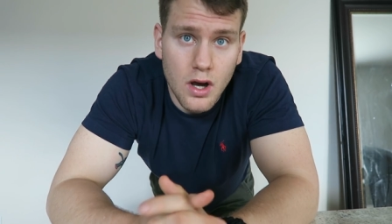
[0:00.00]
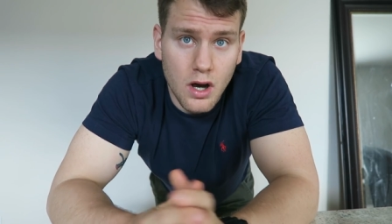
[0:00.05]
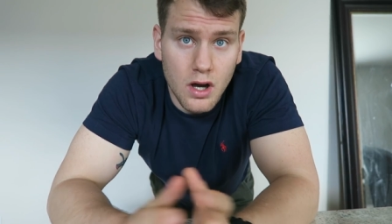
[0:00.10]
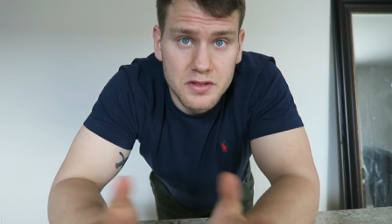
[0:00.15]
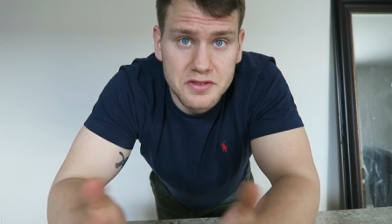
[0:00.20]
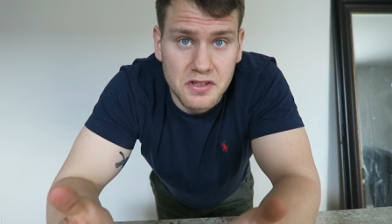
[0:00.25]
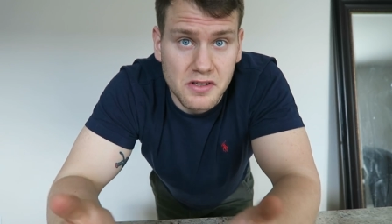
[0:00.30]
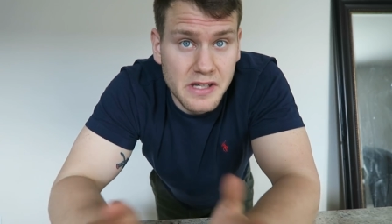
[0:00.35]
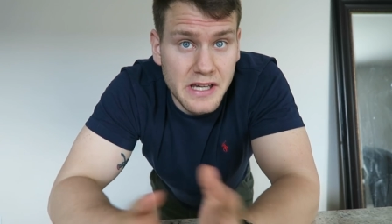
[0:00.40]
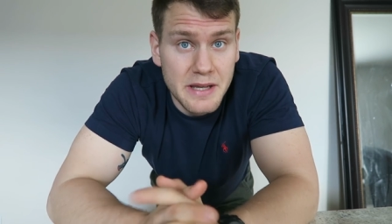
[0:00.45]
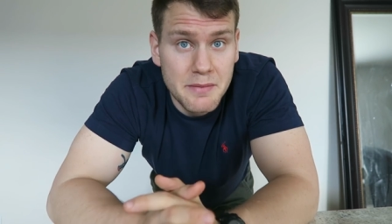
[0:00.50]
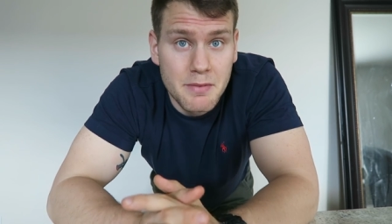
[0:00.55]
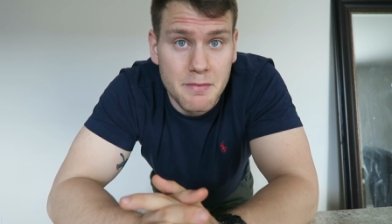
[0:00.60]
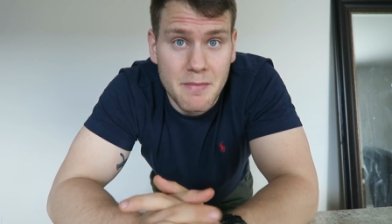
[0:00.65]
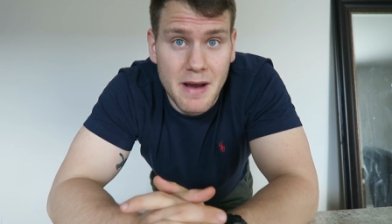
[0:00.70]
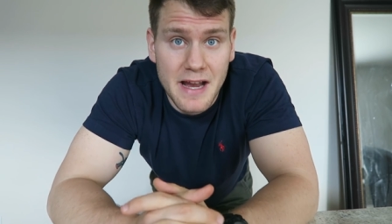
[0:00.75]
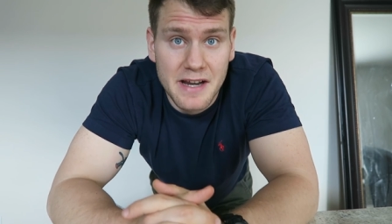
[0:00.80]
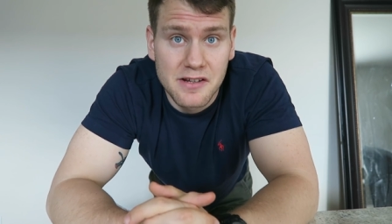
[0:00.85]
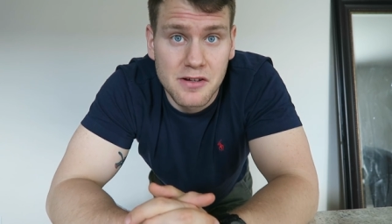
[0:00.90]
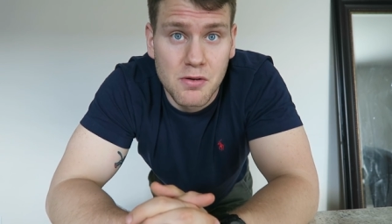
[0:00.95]
Also, keep in
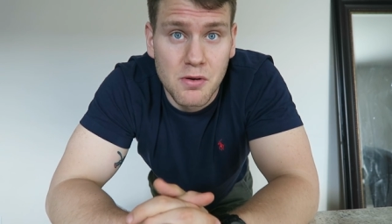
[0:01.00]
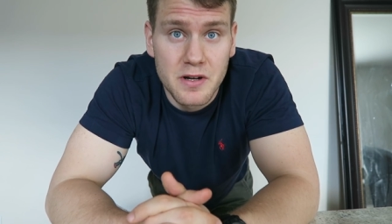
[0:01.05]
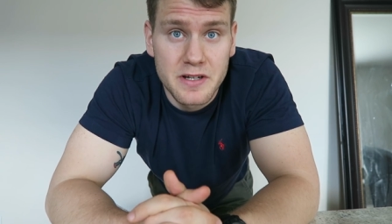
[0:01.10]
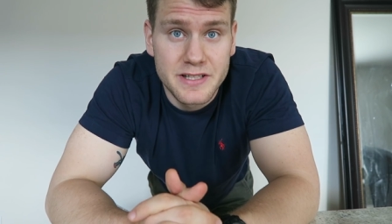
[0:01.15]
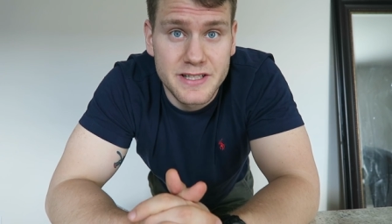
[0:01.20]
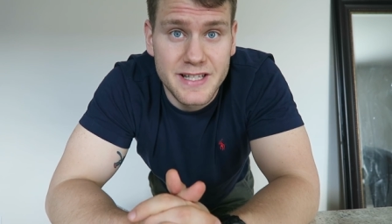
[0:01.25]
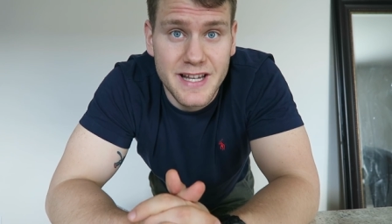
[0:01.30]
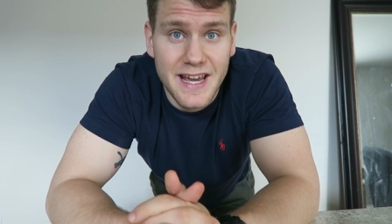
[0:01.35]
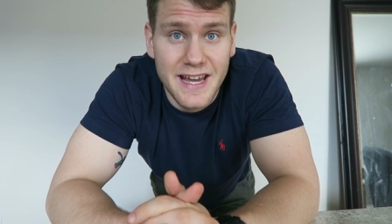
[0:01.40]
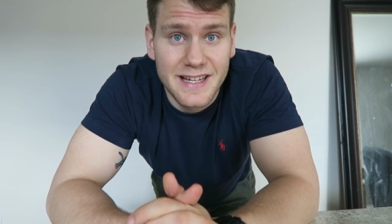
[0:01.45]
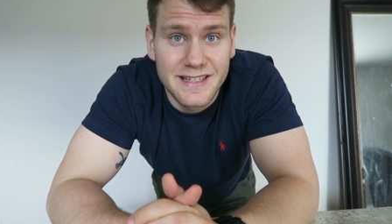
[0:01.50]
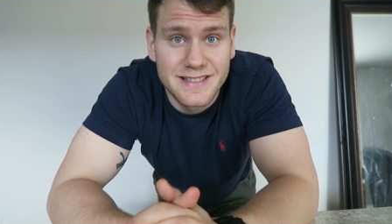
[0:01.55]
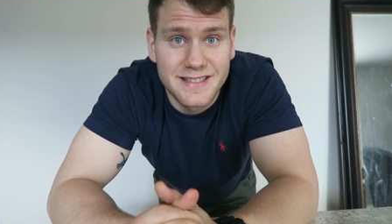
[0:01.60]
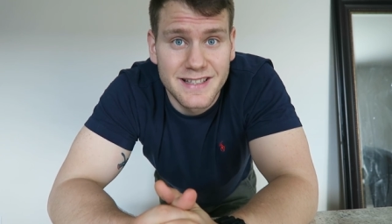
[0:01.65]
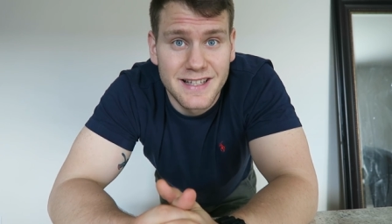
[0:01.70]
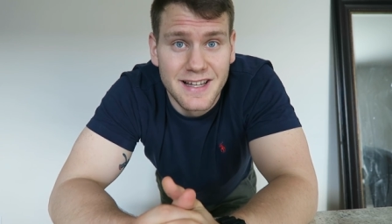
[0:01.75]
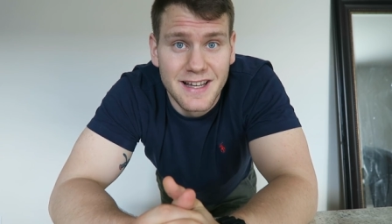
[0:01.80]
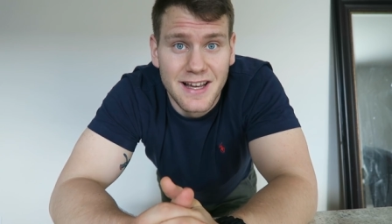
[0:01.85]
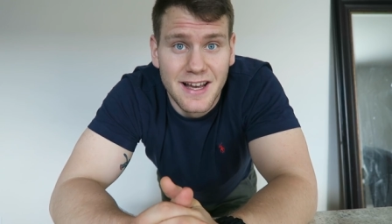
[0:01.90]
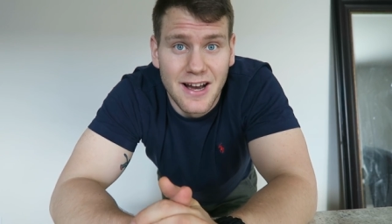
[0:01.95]
mind corn
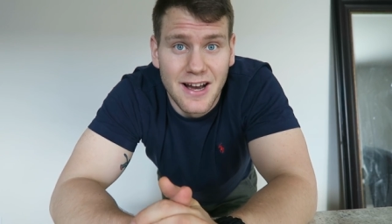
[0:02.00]
snakes